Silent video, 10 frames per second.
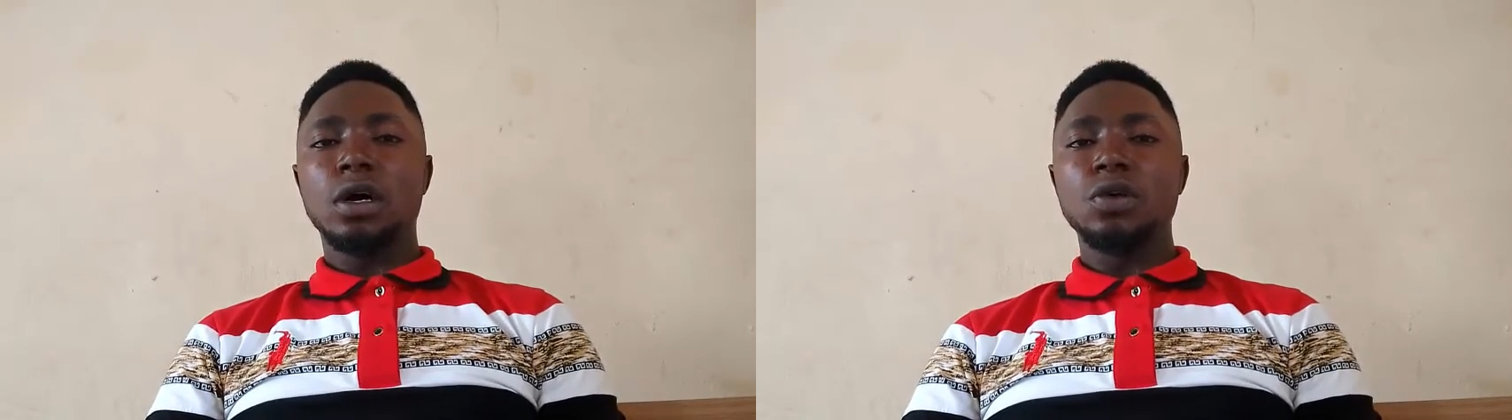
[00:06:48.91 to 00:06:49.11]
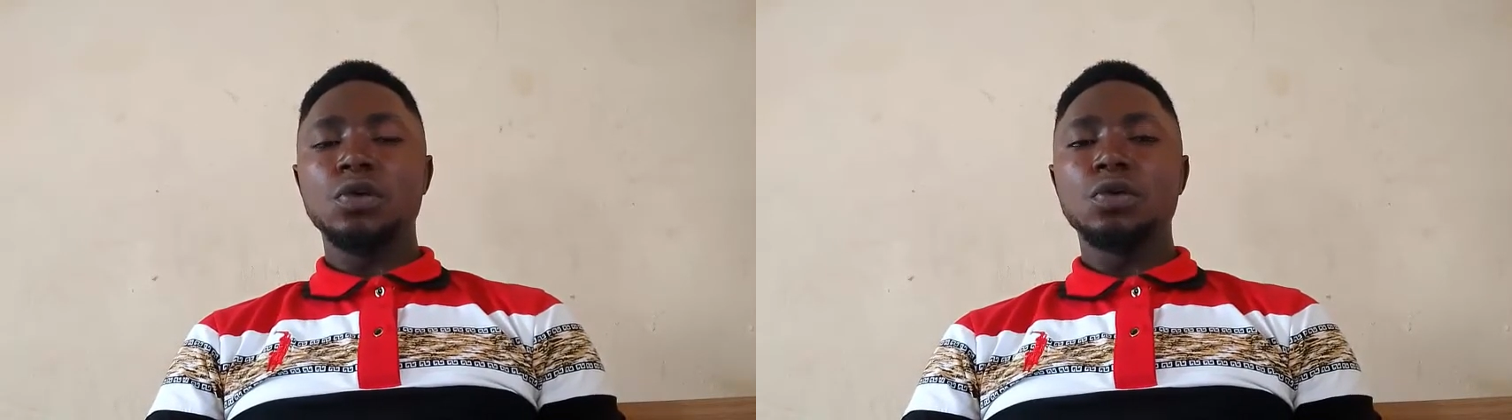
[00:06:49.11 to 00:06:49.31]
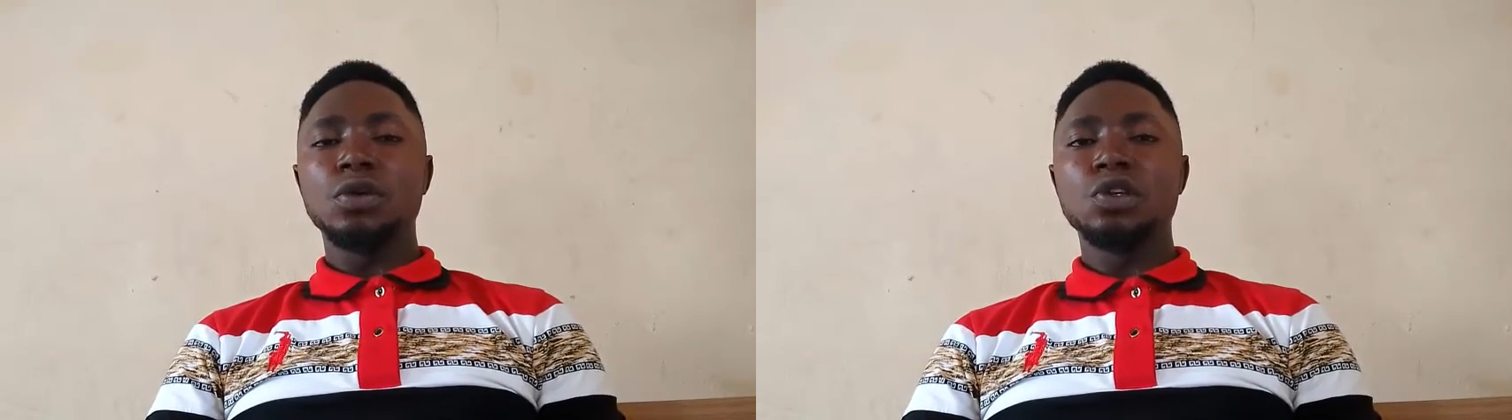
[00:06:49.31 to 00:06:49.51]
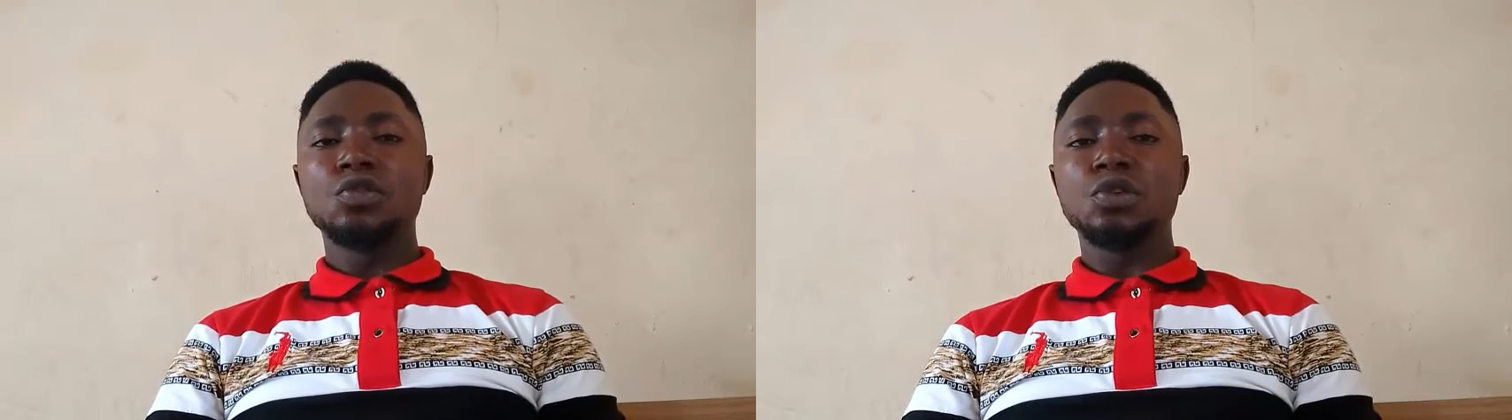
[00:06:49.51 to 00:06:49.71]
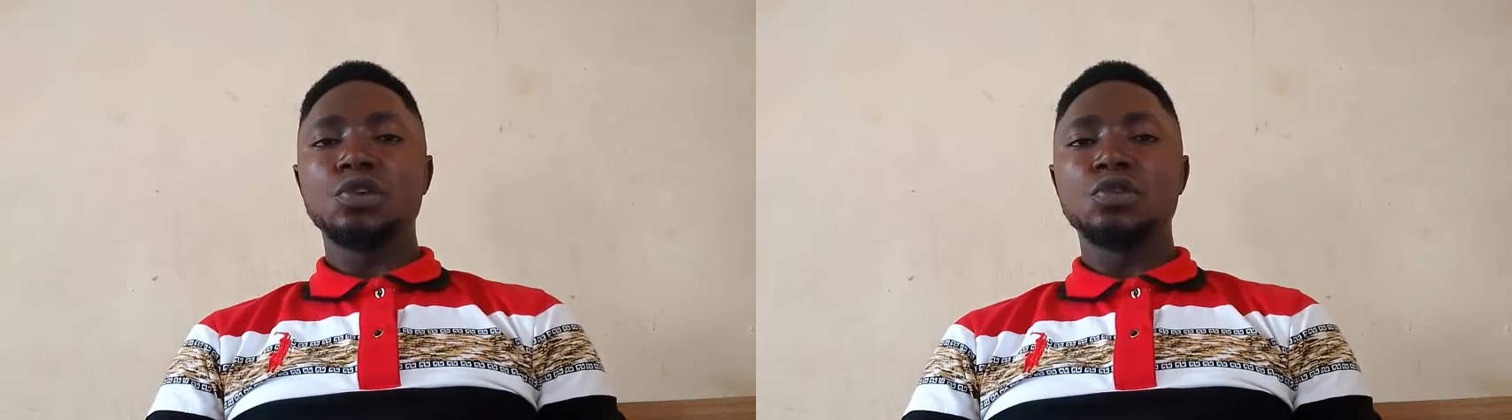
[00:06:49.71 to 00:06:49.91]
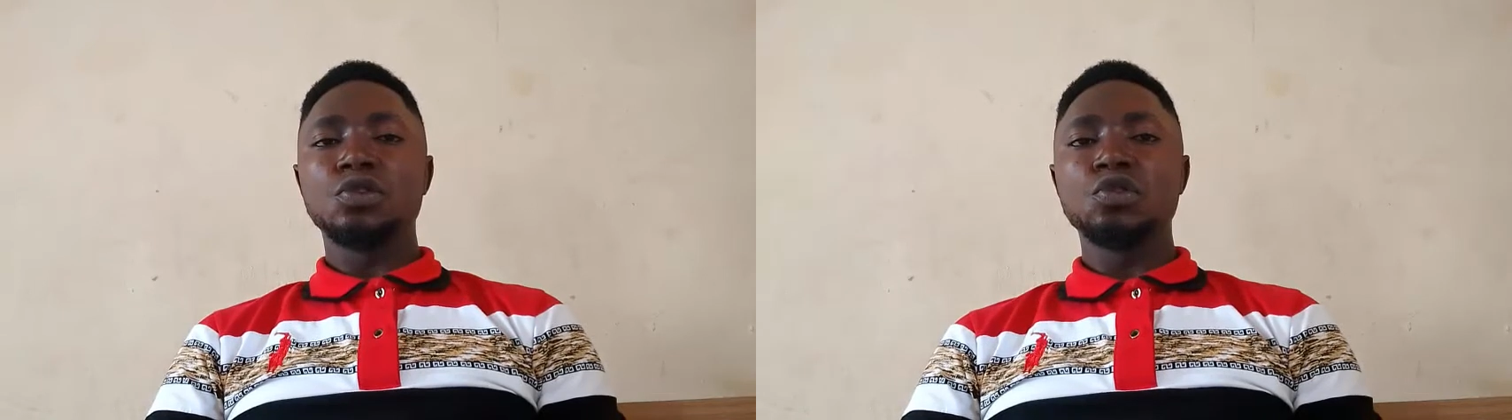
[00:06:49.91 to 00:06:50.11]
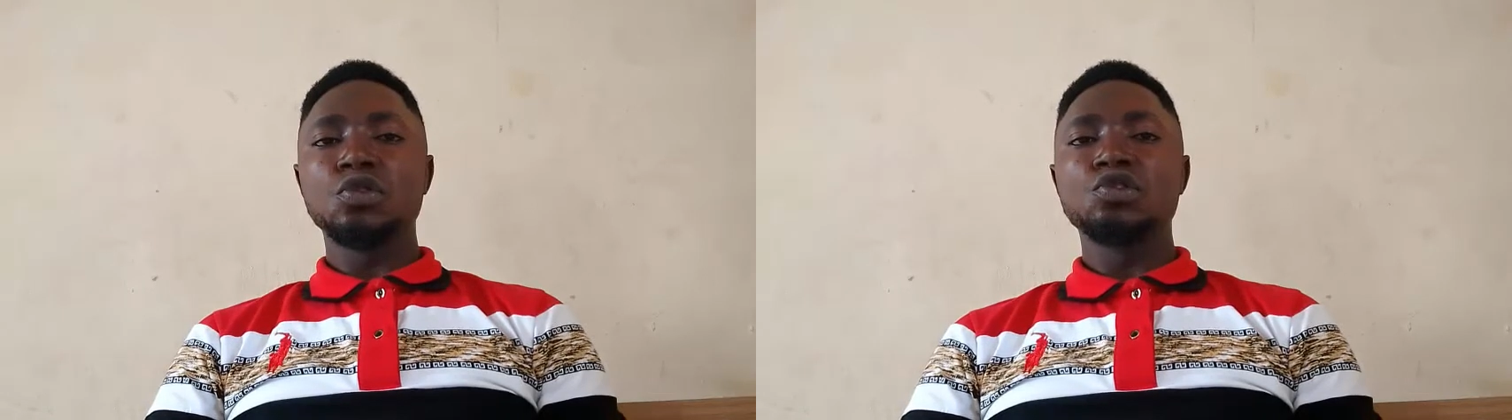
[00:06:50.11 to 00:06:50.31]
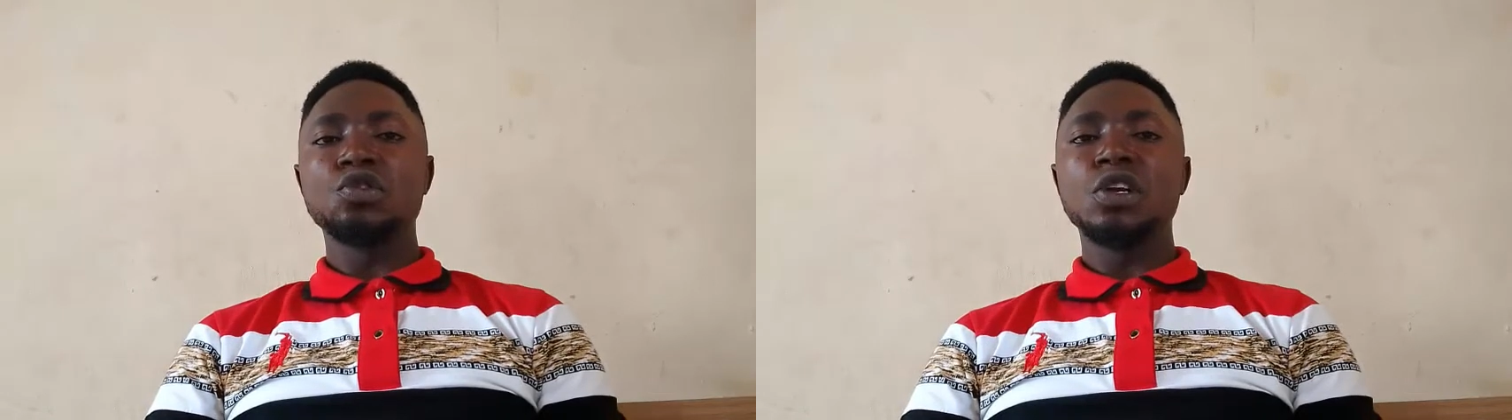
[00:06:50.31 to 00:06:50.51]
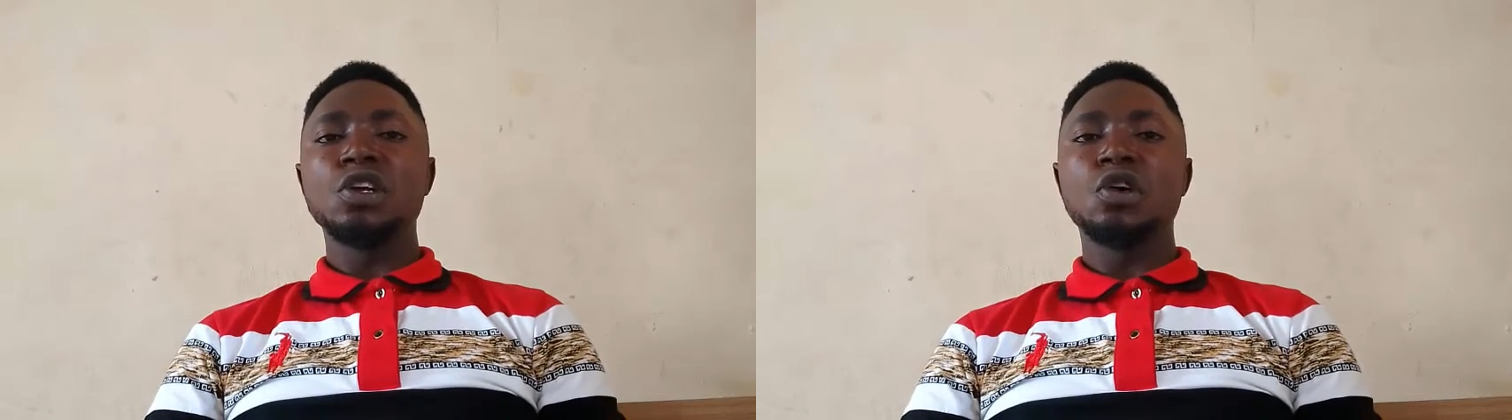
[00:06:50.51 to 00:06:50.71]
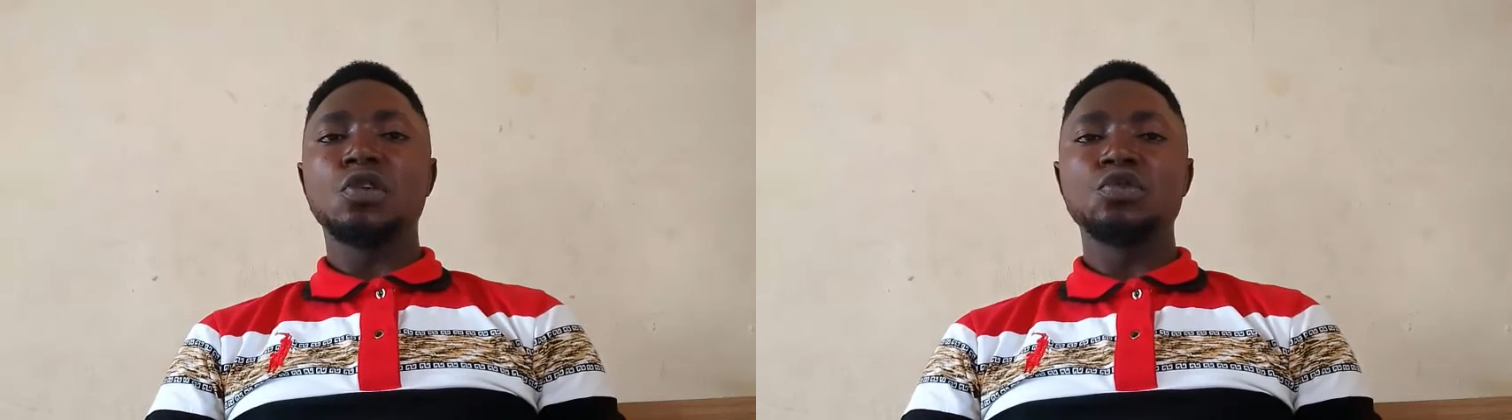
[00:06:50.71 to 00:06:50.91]
you need to introduce
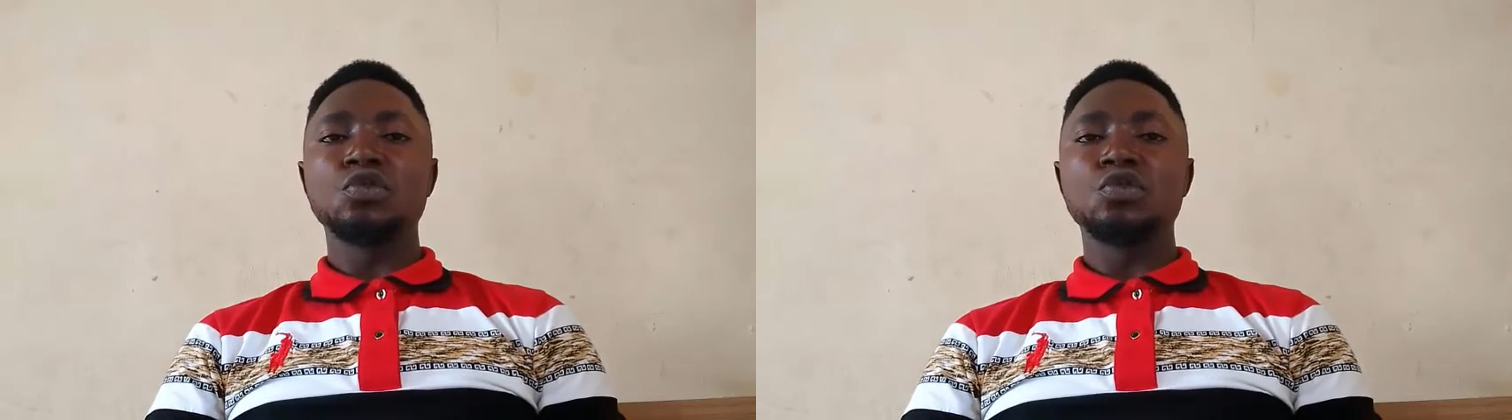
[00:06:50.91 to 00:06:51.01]
joining of